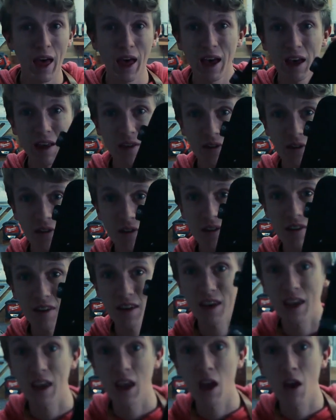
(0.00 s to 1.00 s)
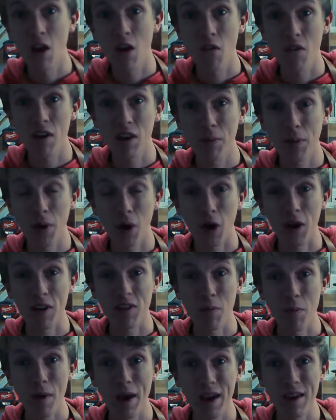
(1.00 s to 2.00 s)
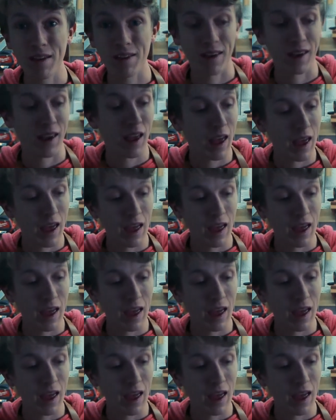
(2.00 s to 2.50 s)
As you can see, this part is amazing.